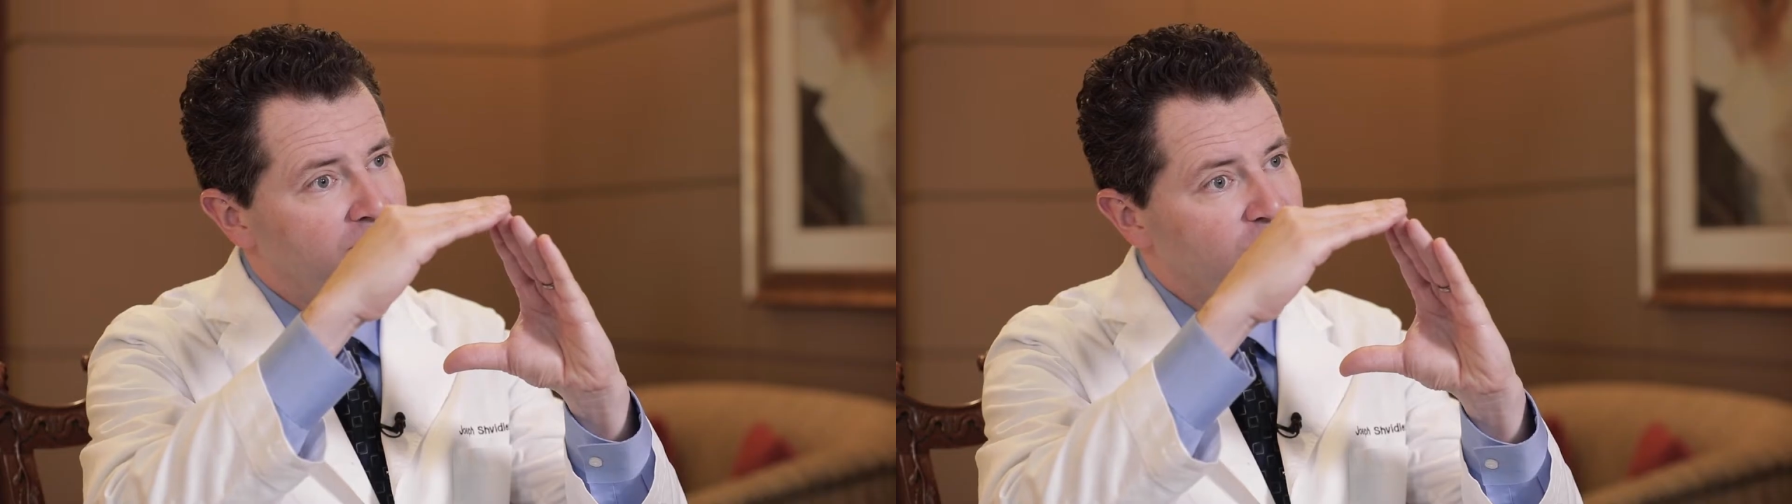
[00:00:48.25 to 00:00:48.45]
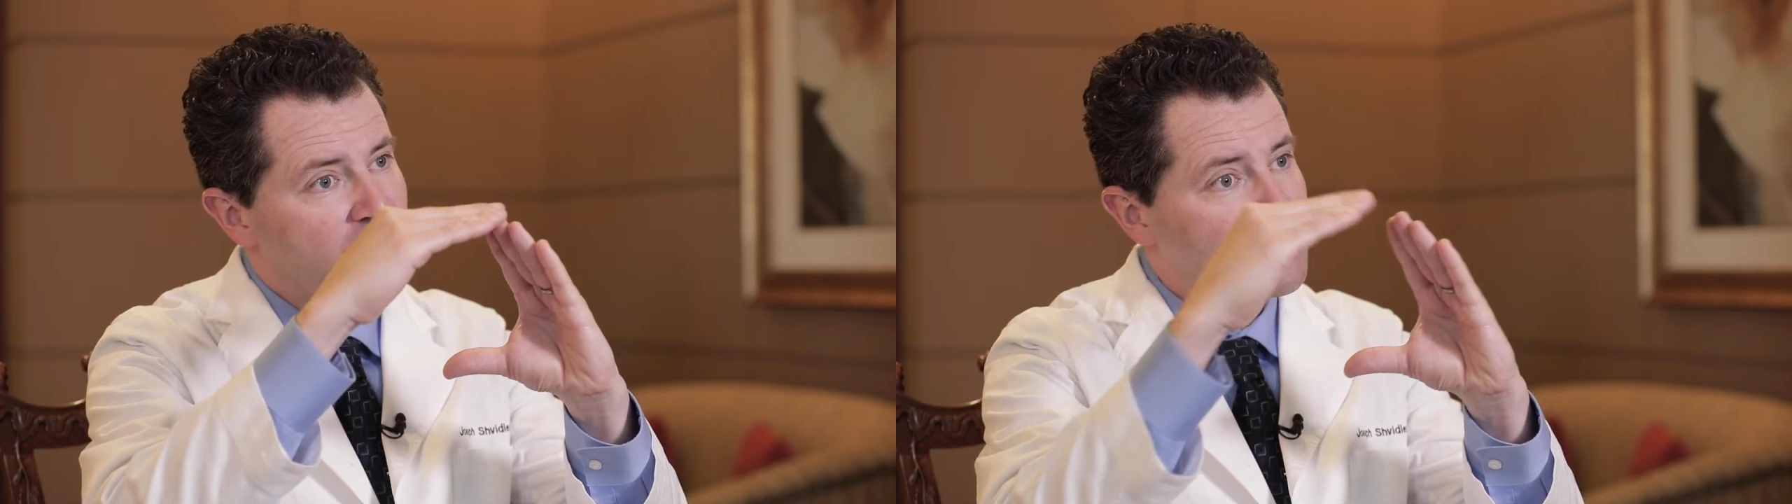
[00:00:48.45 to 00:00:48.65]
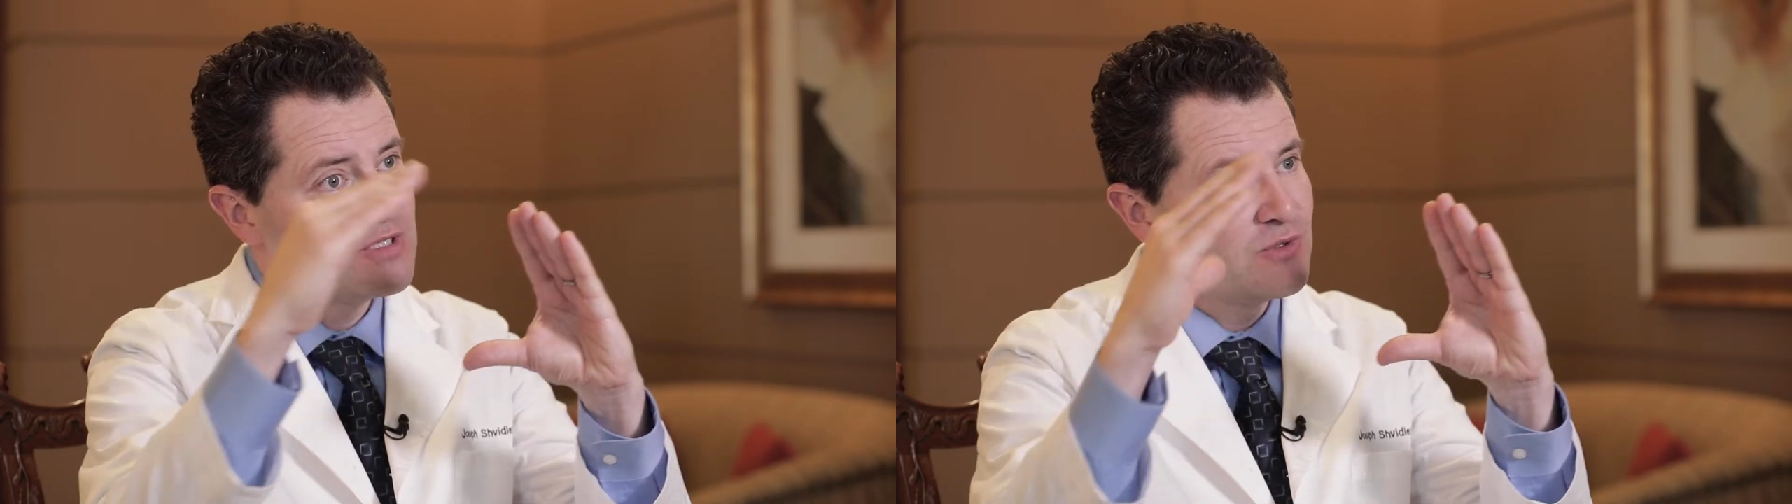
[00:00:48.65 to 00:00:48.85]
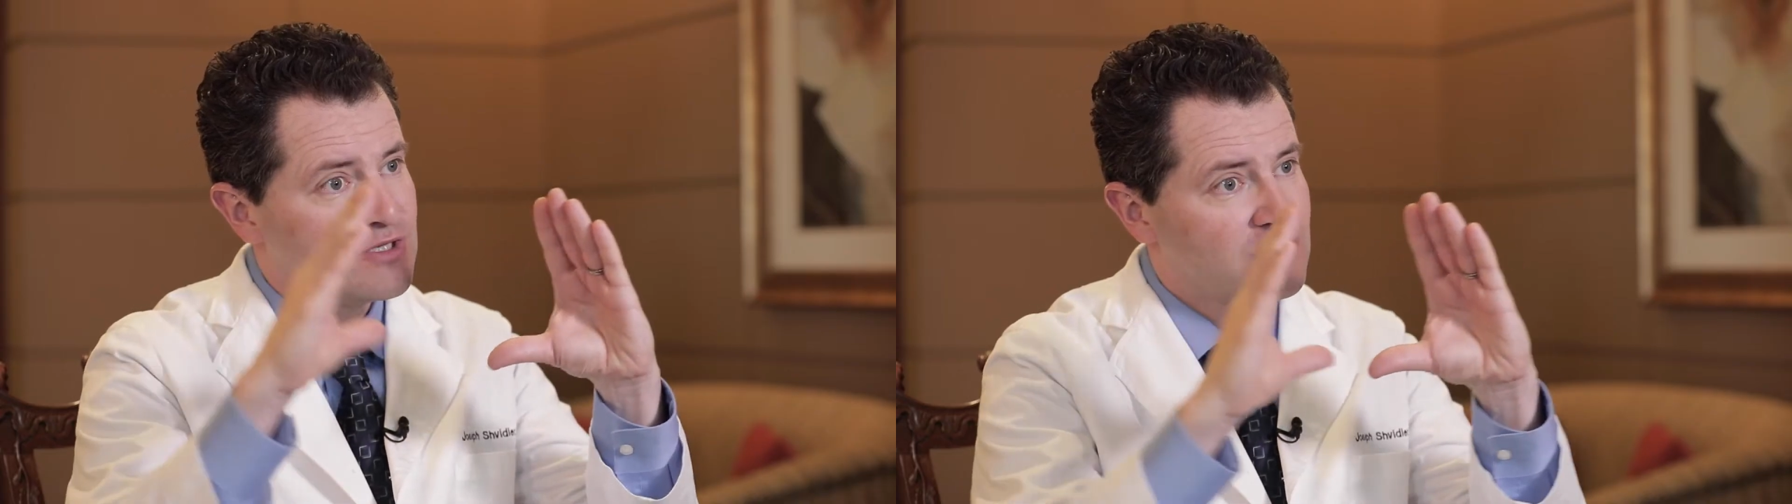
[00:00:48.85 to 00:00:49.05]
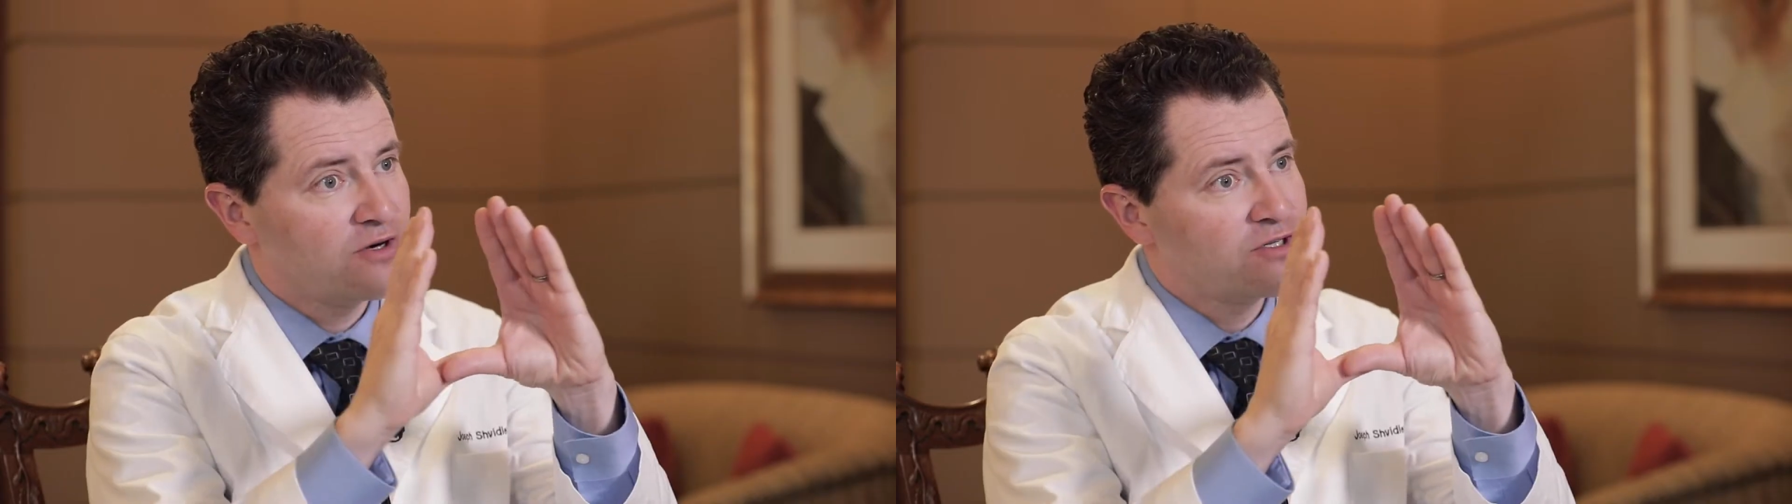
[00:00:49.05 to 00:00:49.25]
trapezoid
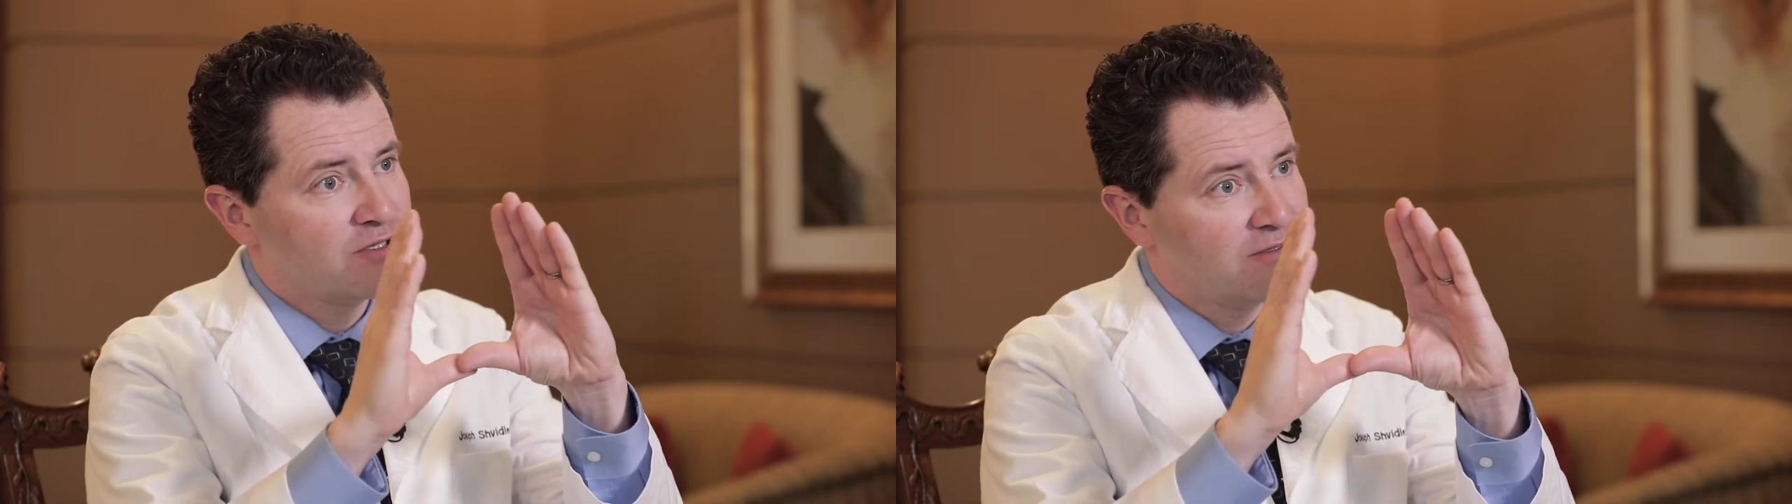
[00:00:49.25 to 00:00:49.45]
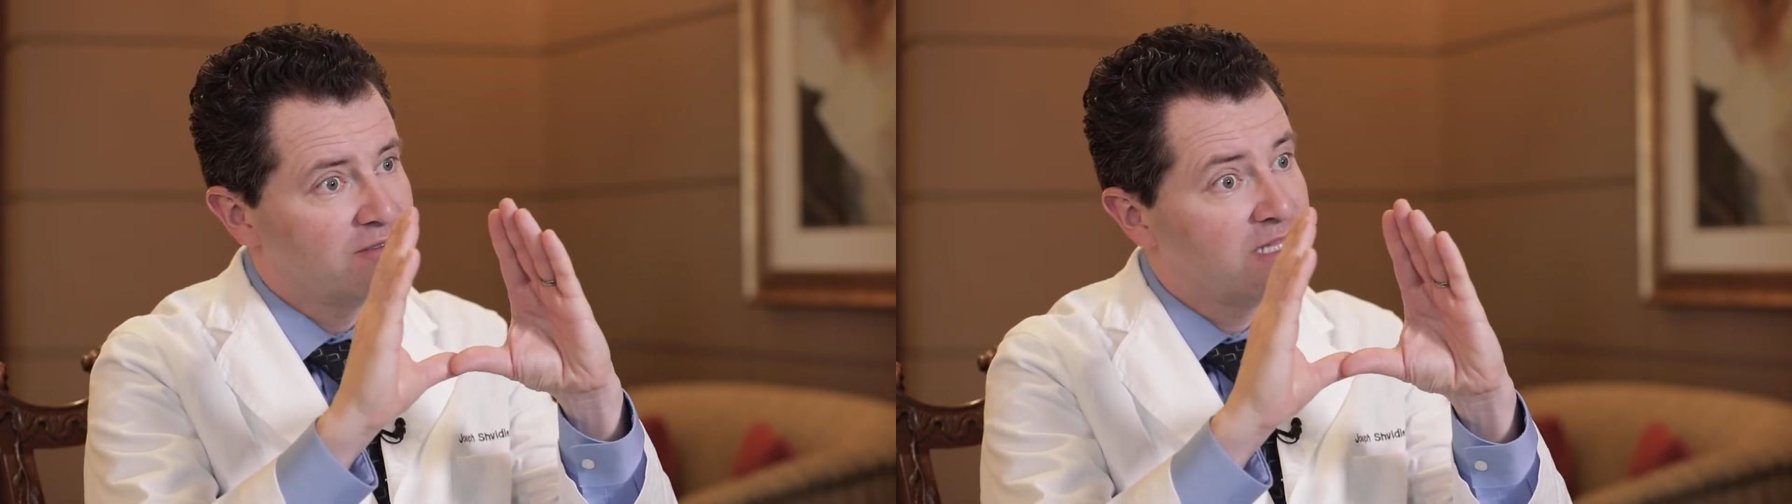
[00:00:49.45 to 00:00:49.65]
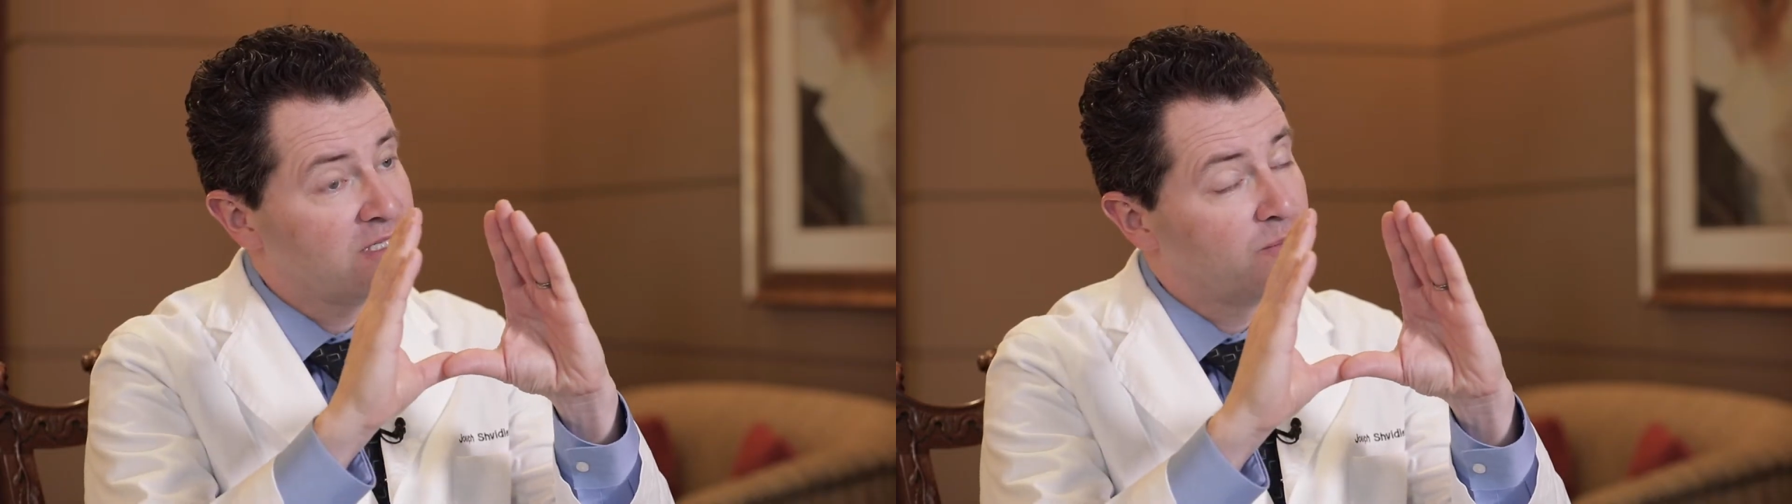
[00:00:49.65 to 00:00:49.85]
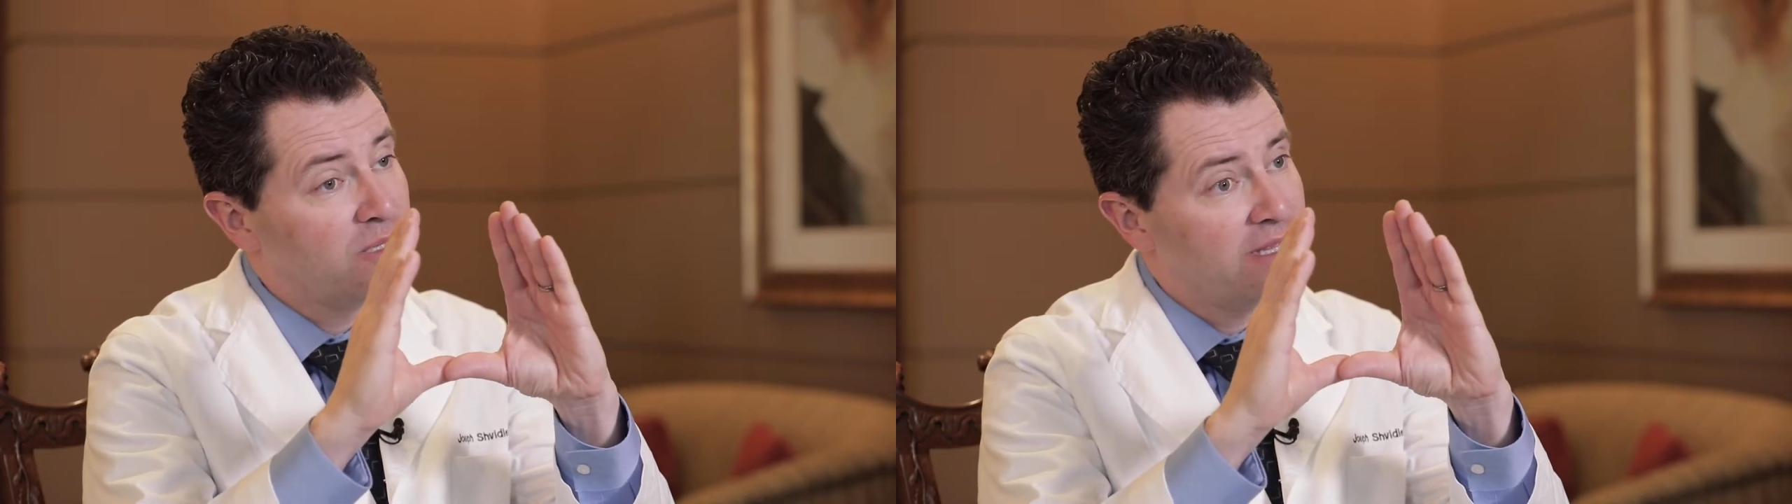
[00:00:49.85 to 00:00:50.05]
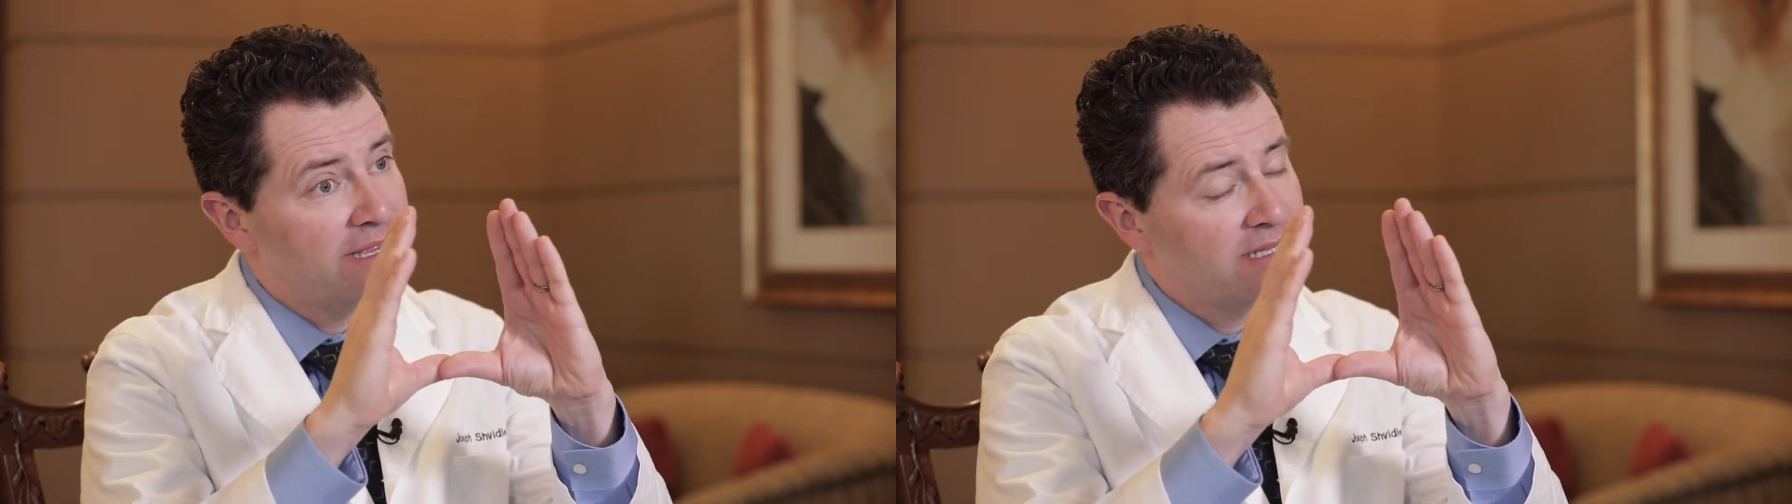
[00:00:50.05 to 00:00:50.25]
structure that's in
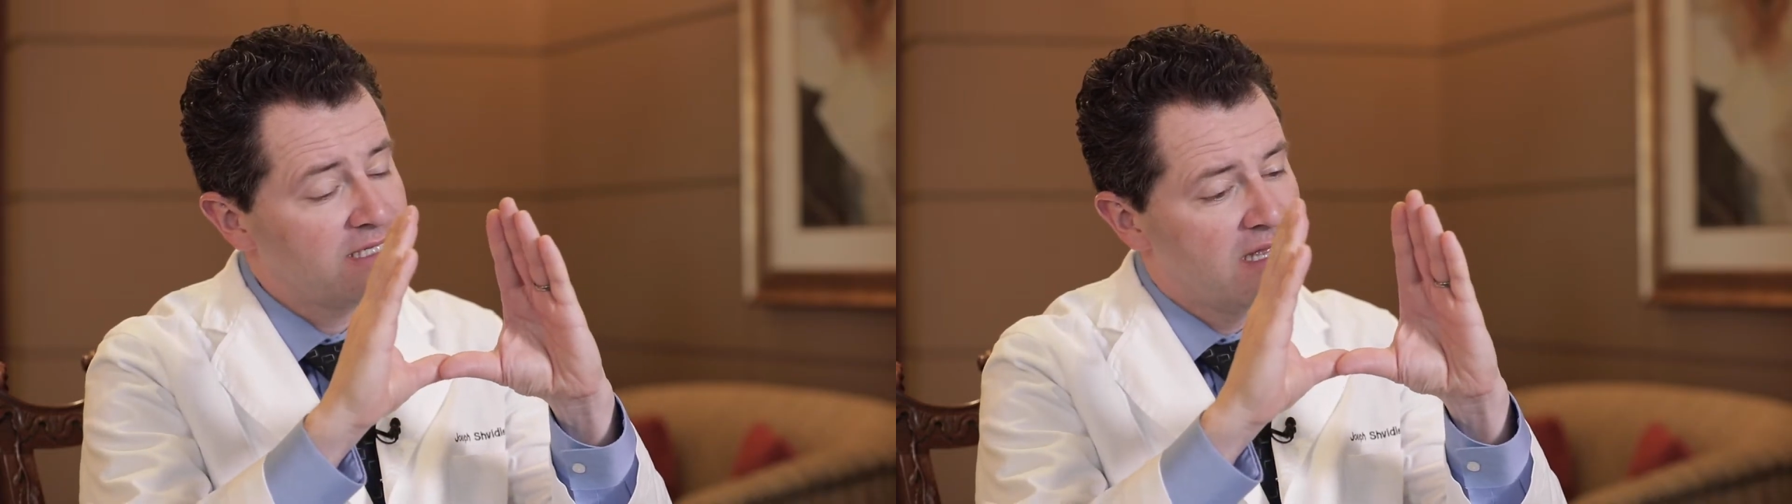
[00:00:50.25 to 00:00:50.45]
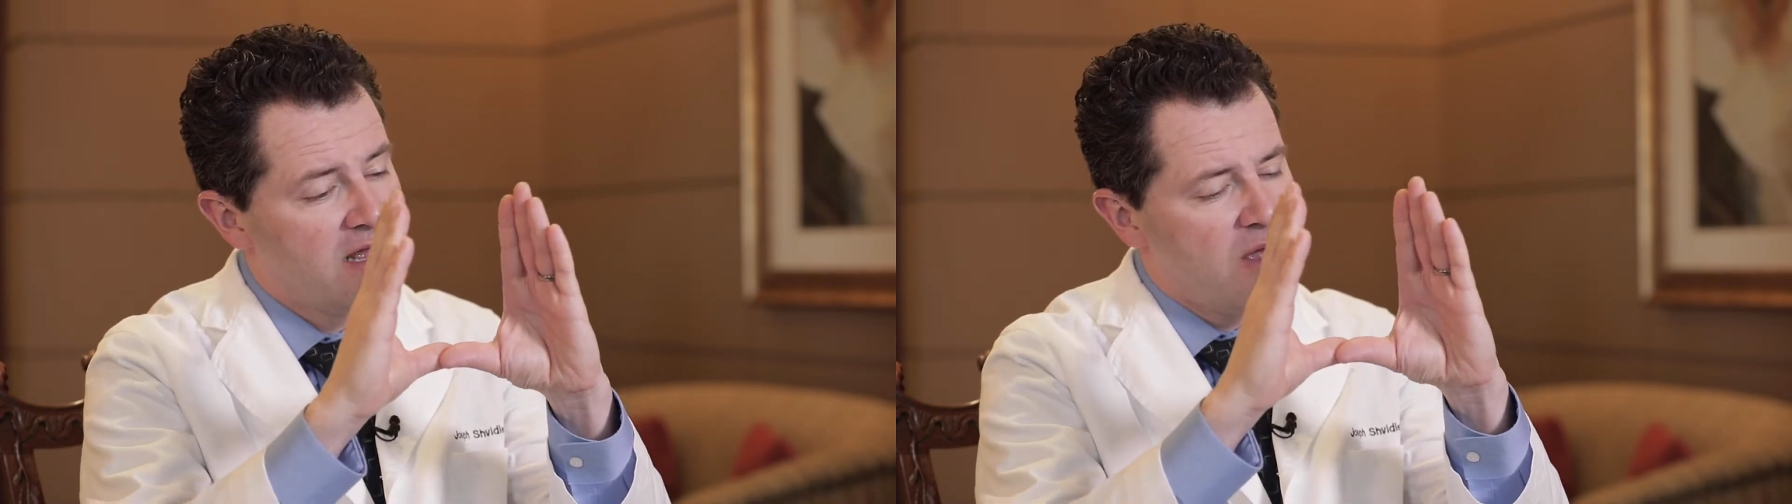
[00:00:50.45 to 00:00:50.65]
place.